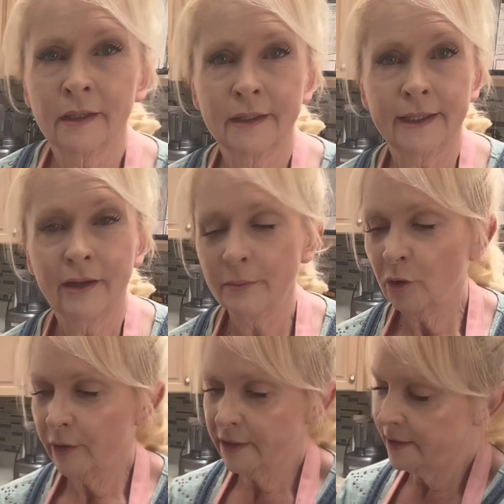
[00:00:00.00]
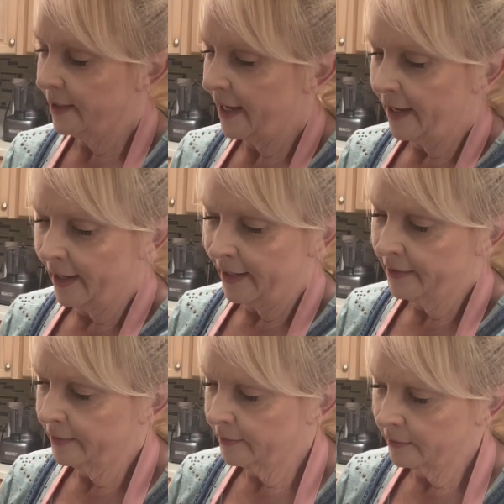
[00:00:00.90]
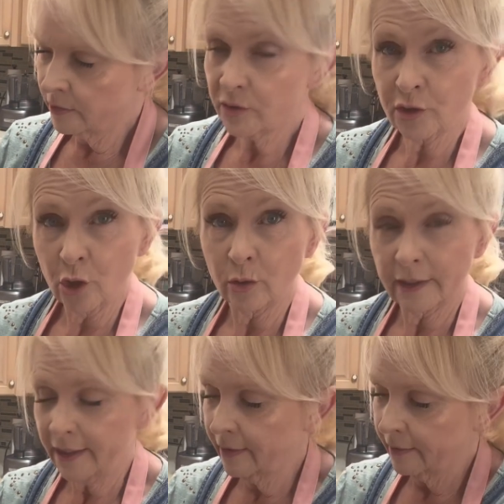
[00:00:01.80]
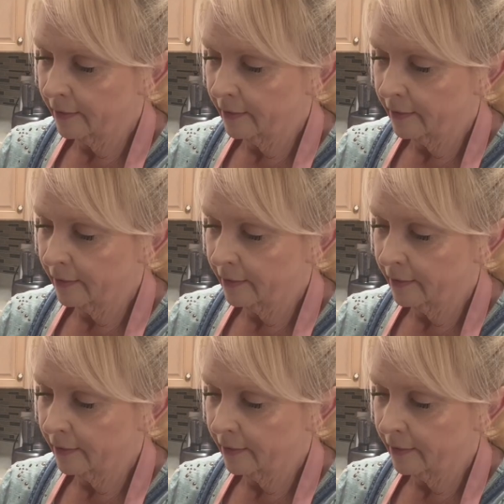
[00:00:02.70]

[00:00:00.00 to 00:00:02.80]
Now I'm going to add, slowly,